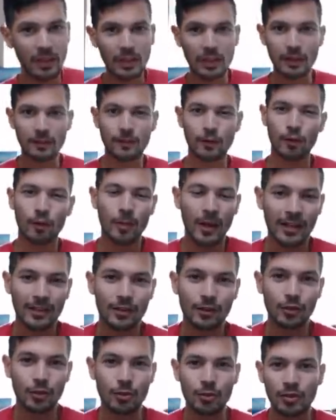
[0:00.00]
if you're about
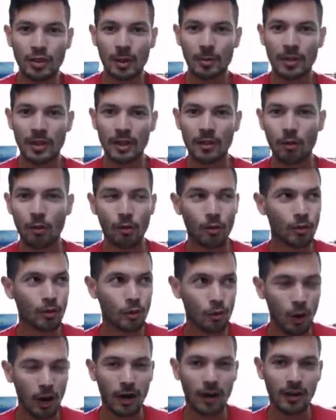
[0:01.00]
to do something or
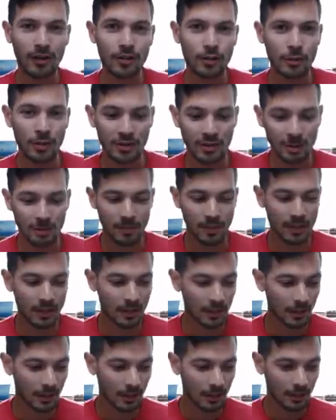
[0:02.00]
you are doing something